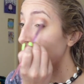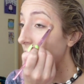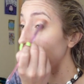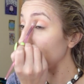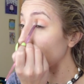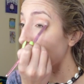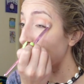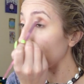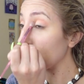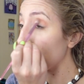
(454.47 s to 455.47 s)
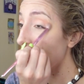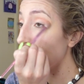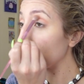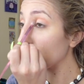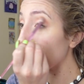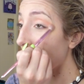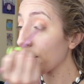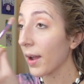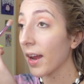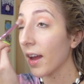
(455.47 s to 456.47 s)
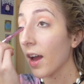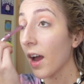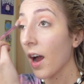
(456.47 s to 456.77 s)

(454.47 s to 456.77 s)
please let me know so that way